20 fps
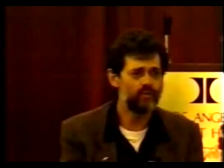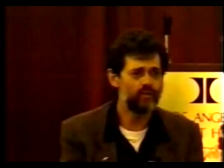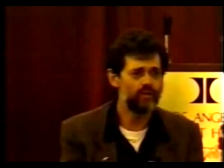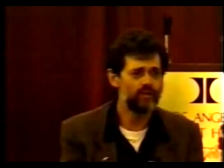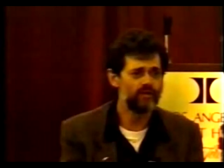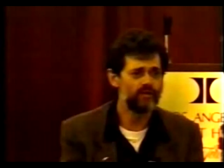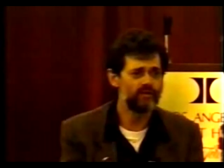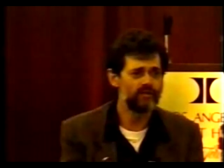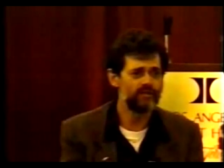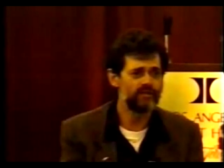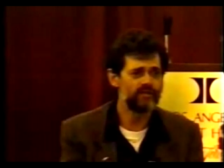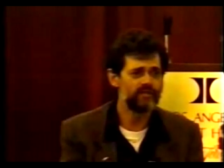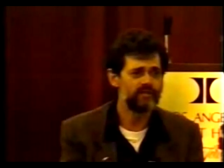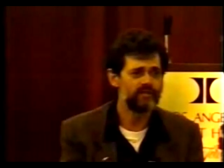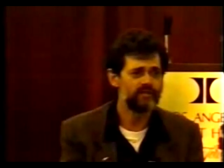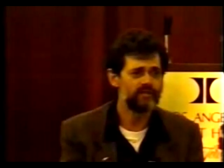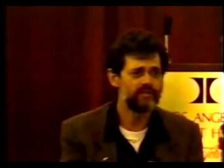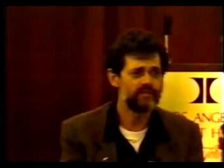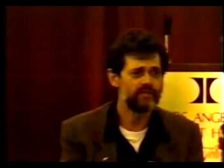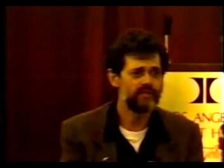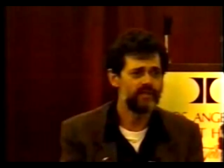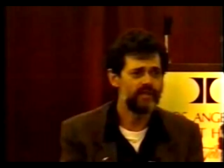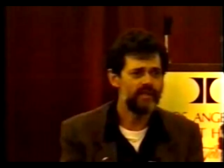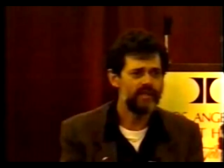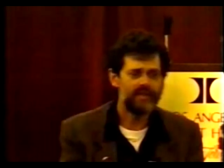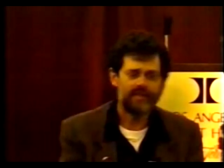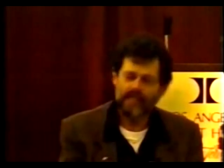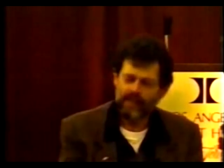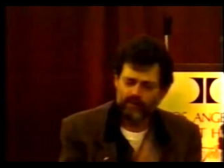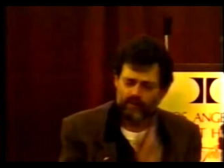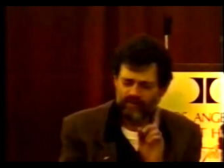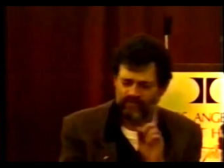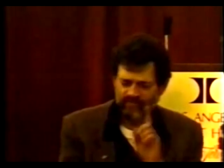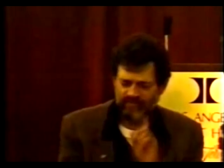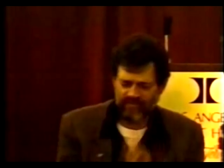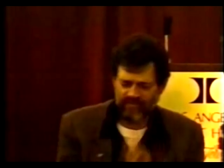world. Now, a